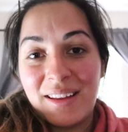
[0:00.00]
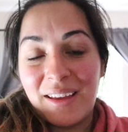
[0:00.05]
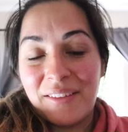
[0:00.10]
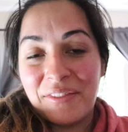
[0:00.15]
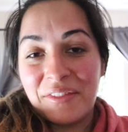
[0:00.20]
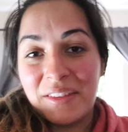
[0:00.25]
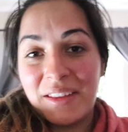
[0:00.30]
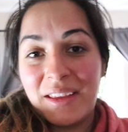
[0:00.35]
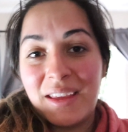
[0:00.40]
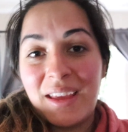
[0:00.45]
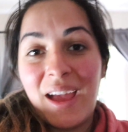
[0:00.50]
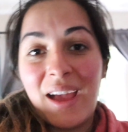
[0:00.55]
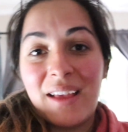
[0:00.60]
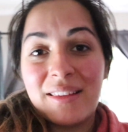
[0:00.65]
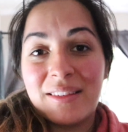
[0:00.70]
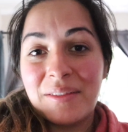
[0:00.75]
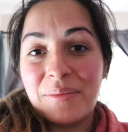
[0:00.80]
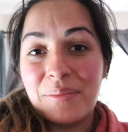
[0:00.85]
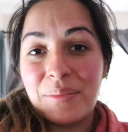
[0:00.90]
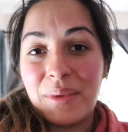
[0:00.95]
definitely
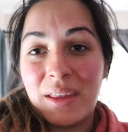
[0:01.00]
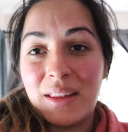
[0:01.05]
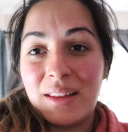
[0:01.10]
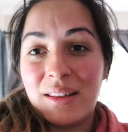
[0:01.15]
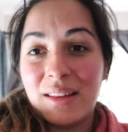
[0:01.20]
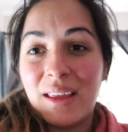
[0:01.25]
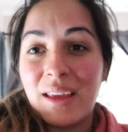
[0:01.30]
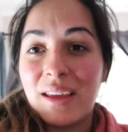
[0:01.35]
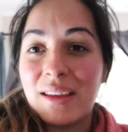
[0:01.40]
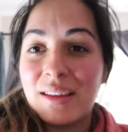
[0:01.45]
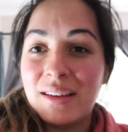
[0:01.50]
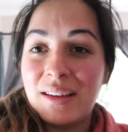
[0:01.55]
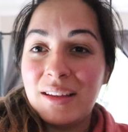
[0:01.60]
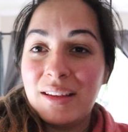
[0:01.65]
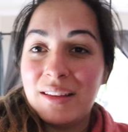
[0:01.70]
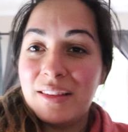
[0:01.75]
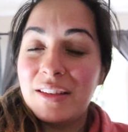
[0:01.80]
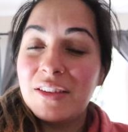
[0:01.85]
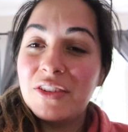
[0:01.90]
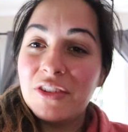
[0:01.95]
hasn't been like an
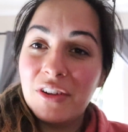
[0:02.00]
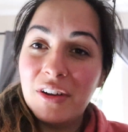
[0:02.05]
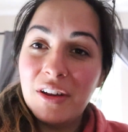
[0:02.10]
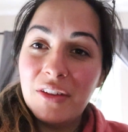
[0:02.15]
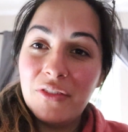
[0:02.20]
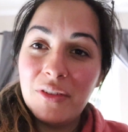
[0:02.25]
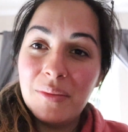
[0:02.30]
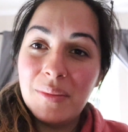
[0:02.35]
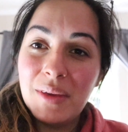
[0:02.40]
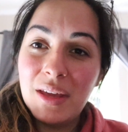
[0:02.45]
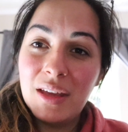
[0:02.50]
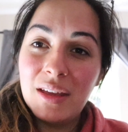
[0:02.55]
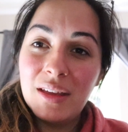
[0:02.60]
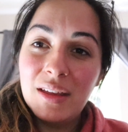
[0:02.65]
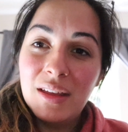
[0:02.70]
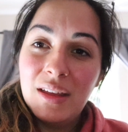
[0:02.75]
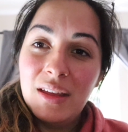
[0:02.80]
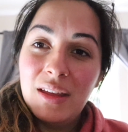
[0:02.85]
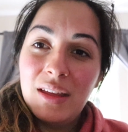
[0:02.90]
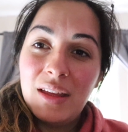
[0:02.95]
easy journey for me.
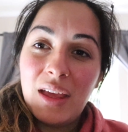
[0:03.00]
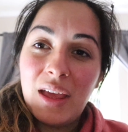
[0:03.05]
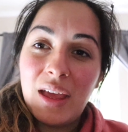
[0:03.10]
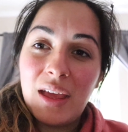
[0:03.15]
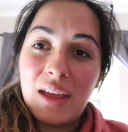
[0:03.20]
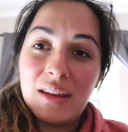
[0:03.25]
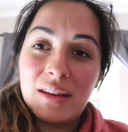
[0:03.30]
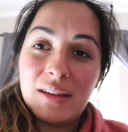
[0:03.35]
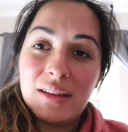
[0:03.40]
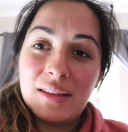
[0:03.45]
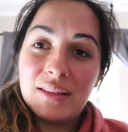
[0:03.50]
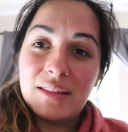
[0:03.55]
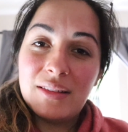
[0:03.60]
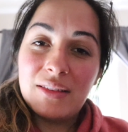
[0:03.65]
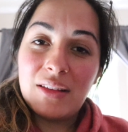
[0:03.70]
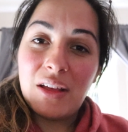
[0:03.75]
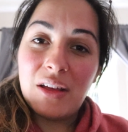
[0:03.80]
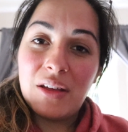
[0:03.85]
And it's